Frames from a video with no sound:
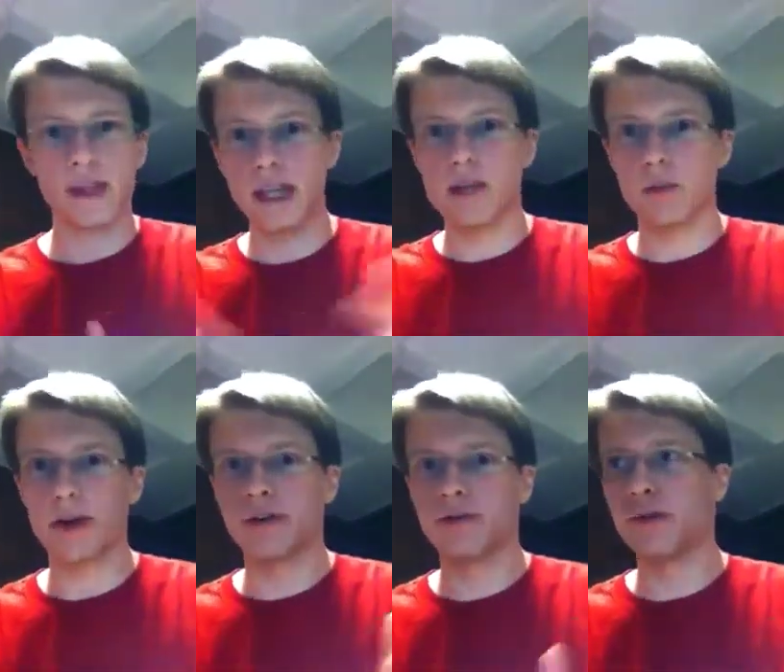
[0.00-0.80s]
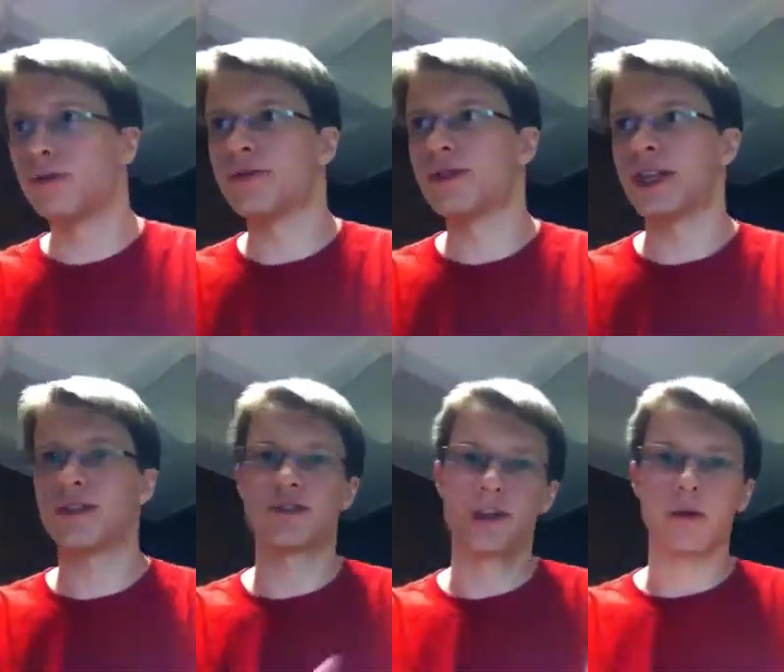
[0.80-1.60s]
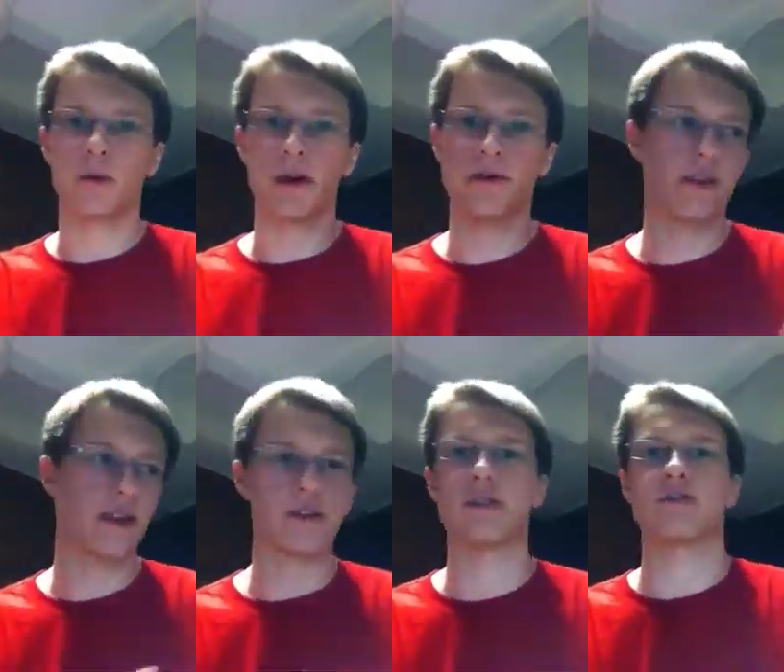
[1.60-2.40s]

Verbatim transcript: eat weird foods and drink weird things